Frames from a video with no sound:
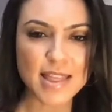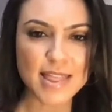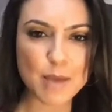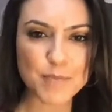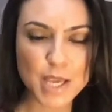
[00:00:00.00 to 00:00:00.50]

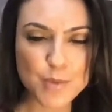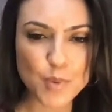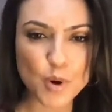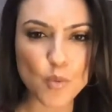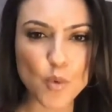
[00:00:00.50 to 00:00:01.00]
that
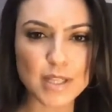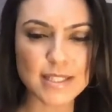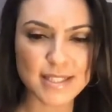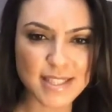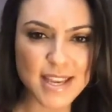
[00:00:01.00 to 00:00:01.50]
people would
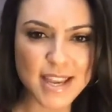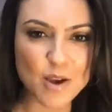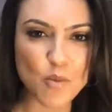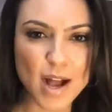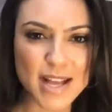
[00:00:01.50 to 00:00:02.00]
see
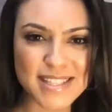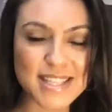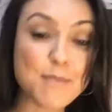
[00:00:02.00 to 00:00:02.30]
was